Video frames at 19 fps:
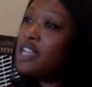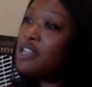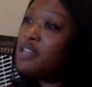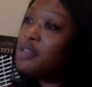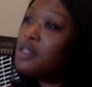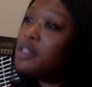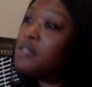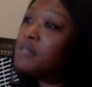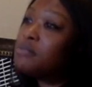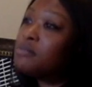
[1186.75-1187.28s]
to
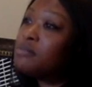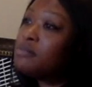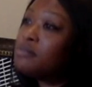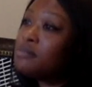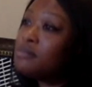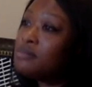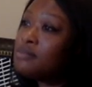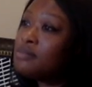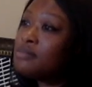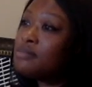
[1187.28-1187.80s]
him?
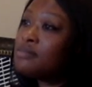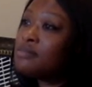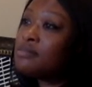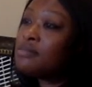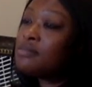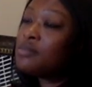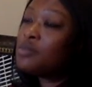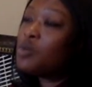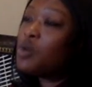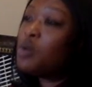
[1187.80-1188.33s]

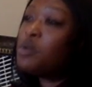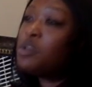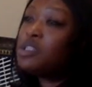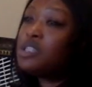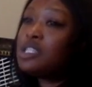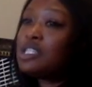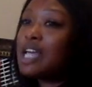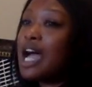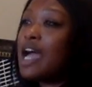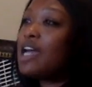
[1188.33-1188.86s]
What would
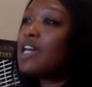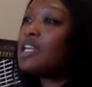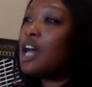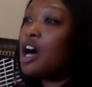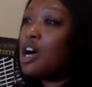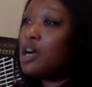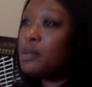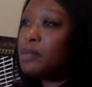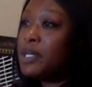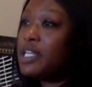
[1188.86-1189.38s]
the
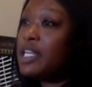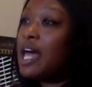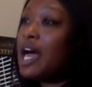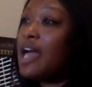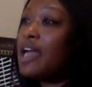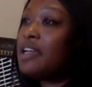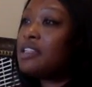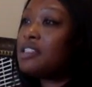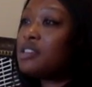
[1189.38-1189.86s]
dialogue be like?